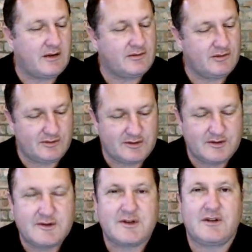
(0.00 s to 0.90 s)
outdoors.
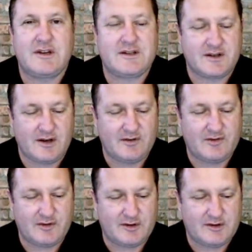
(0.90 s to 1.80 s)
So let's go
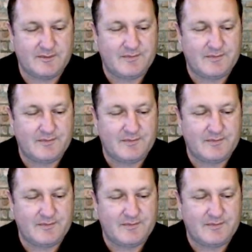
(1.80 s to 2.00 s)
for it.